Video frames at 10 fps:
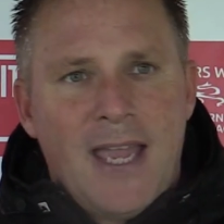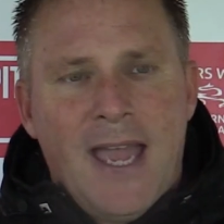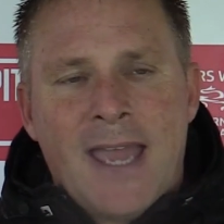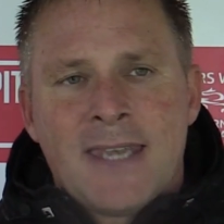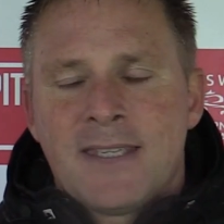
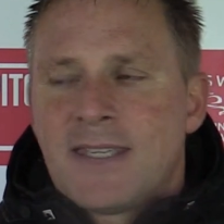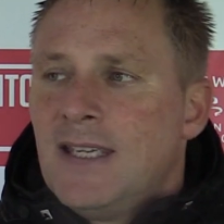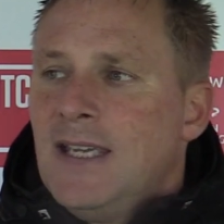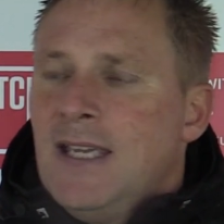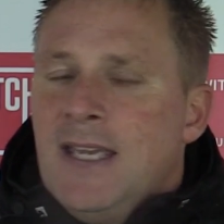and
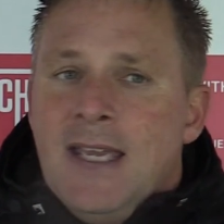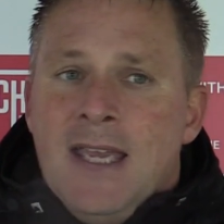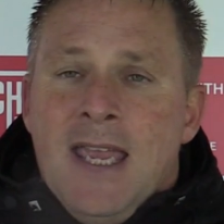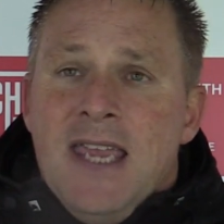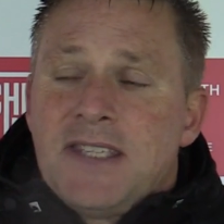
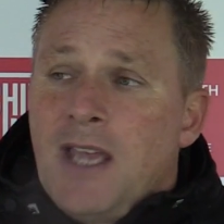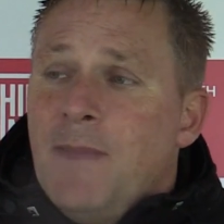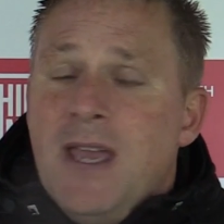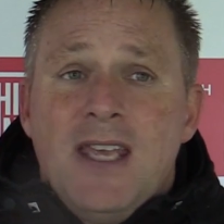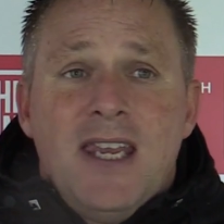he's
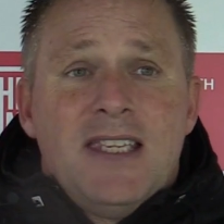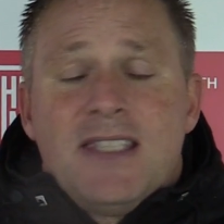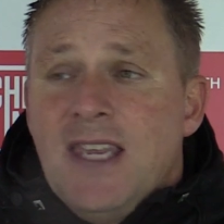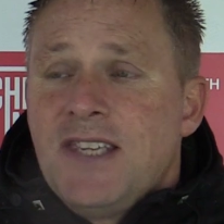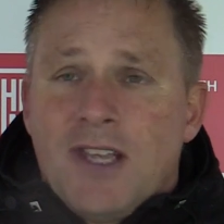come in and
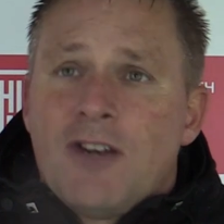he's